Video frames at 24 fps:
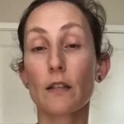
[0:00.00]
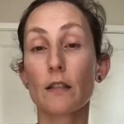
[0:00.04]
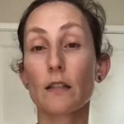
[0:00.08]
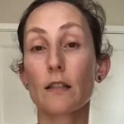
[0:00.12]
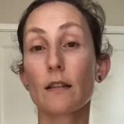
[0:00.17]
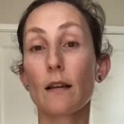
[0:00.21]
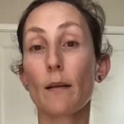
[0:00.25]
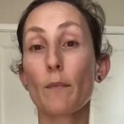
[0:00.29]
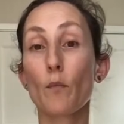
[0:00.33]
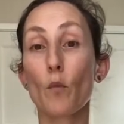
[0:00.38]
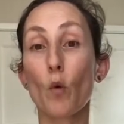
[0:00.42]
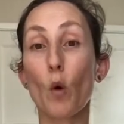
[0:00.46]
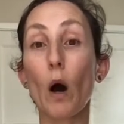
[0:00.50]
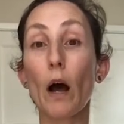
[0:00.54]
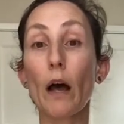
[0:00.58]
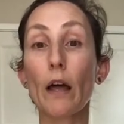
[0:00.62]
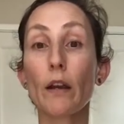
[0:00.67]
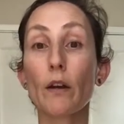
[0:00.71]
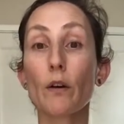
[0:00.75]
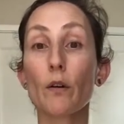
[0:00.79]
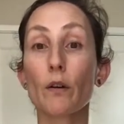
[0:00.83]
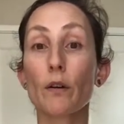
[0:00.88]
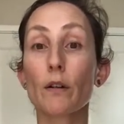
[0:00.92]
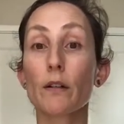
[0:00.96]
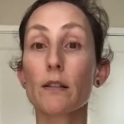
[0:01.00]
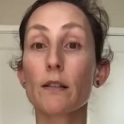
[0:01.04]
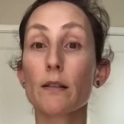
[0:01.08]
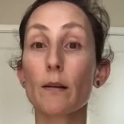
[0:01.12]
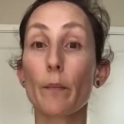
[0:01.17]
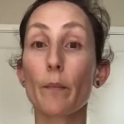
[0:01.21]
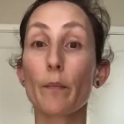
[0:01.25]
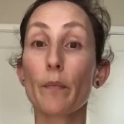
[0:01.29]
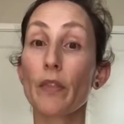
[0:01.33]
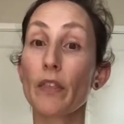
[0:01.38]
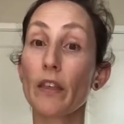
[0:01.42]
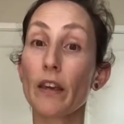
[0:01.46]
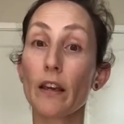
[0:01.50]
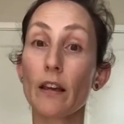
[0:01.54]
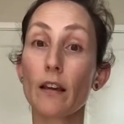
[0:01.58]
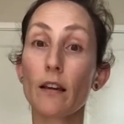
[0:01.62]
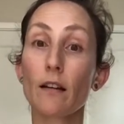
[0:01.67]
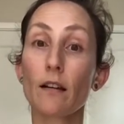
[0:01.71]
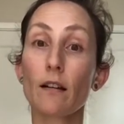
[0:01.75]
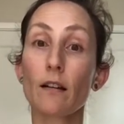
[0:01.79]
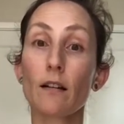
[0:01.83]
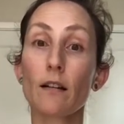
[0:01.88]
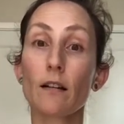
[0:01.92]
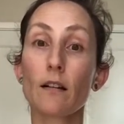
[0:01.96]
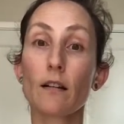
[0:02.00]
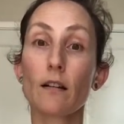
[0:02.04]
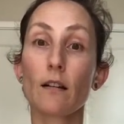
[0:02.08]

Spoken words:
someone or something,